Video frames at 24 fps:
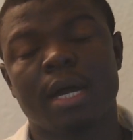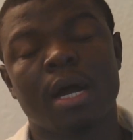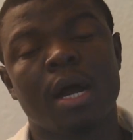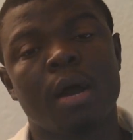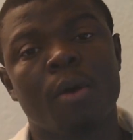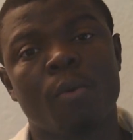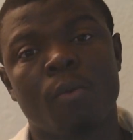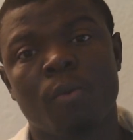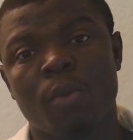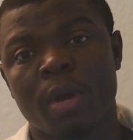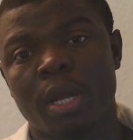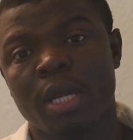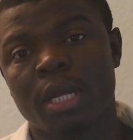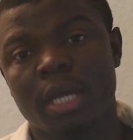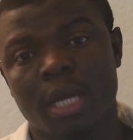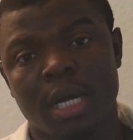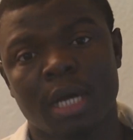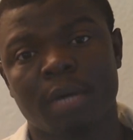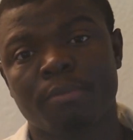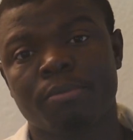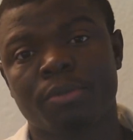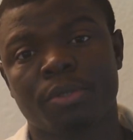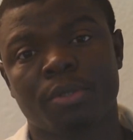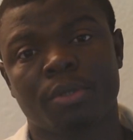are well
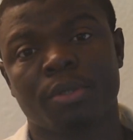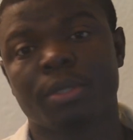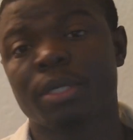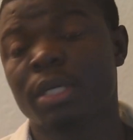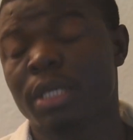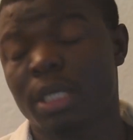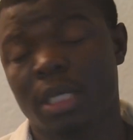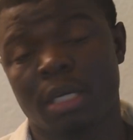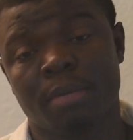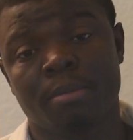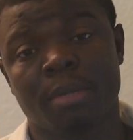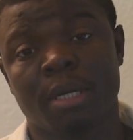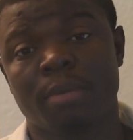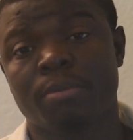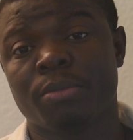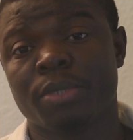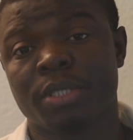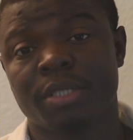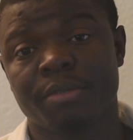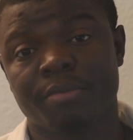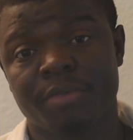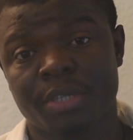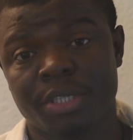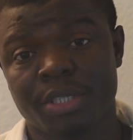captured in my
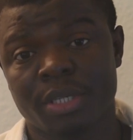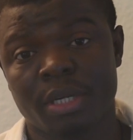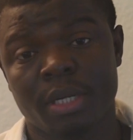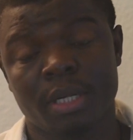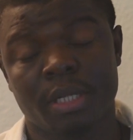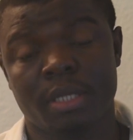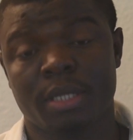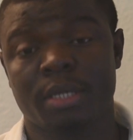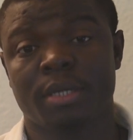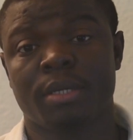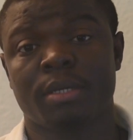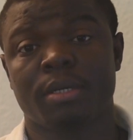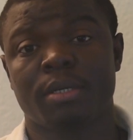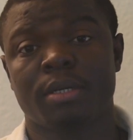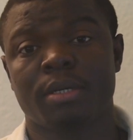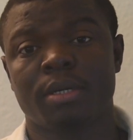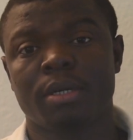motivation letter.